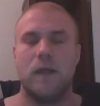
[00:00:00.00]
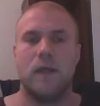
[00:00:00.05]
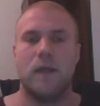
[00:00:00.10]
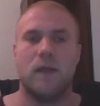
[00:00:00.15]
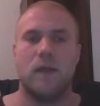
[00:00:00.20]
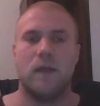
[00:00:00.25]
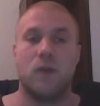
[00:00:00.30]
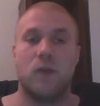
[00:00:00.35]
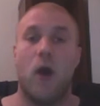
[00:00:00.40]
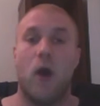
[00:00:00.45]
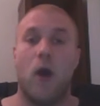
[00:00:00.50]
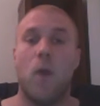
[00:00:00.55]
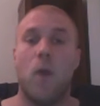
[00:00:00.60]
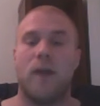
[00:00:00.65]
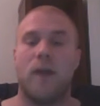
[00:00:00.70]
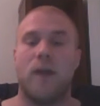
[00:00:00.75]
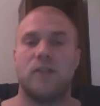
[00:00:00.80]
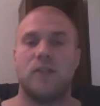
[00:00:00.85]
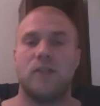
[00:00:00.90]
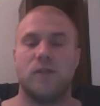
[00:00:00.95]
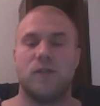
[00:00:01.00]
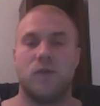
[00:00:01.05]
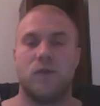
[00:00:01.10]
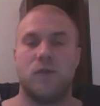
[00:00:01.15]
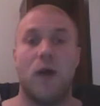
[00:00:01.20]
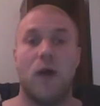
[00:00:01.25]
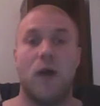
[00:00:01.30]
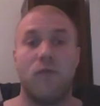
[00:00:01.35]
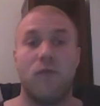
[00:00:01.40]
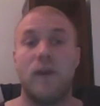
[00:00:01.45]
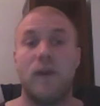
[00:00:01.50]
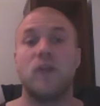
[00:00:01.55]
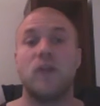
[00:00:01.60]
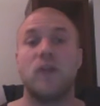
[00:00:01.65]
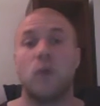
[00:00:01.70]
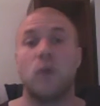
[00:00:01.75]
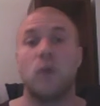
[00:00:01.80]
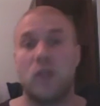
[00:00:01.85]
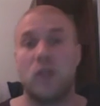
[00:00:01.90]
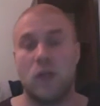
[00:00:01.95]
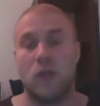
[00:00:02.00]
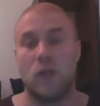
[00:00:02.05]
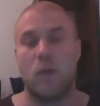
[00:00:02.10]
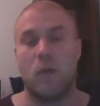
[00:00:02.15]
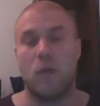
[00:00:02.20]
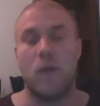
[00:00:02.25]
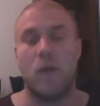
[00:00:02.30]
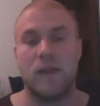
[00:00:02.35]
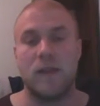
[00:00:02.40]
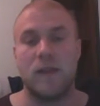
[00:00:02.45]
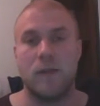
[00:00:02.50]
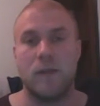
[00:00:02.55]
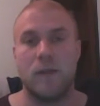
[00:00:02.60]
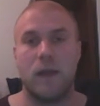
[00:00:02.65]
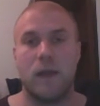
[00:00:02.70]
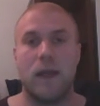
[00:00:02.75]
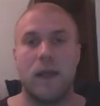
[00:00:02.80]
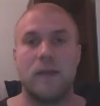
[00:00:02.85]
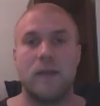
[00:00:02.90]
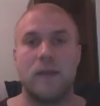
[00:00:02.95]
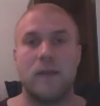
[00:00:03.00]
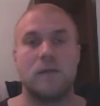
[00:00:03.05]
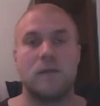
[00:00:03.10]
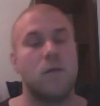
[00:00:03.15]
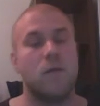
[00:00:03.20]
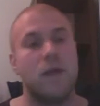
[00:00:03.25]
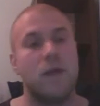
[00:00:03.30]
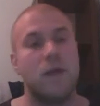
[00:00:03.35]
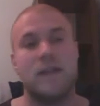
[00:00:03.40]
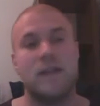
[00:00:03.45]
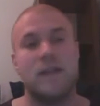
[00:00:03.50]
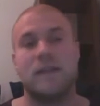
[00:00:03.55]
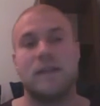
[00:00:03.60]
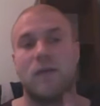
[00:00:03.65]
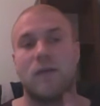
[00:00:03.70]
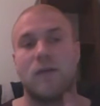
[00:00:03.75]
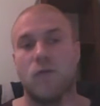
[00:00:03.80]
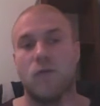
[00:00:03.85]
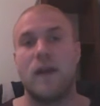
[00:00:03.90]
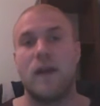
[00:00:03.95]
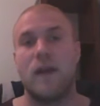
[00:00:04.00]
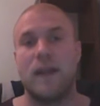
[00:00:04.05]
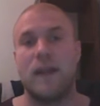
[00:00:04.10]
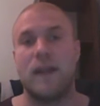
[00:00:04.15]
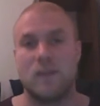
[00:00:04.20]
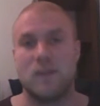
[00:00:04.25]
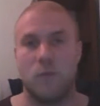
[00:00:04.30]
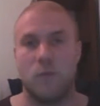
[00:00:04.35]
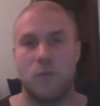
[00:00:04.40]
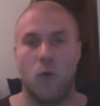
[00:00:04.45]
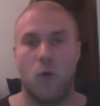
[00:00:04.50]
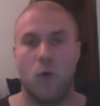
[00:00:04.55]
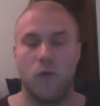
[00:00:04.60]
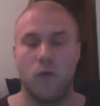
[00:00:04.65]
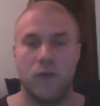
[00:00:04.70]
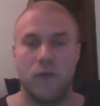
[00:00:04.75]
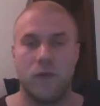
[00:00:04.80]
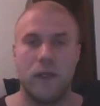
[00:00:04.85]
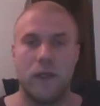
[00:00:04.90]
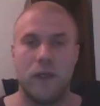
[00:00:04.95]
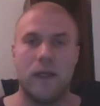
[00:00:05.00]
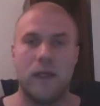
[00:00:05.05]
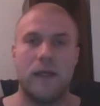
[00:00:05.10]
So I hope that's useful. I've really enjoyed doing the Mobility Mondays. The mobility stuff really is important.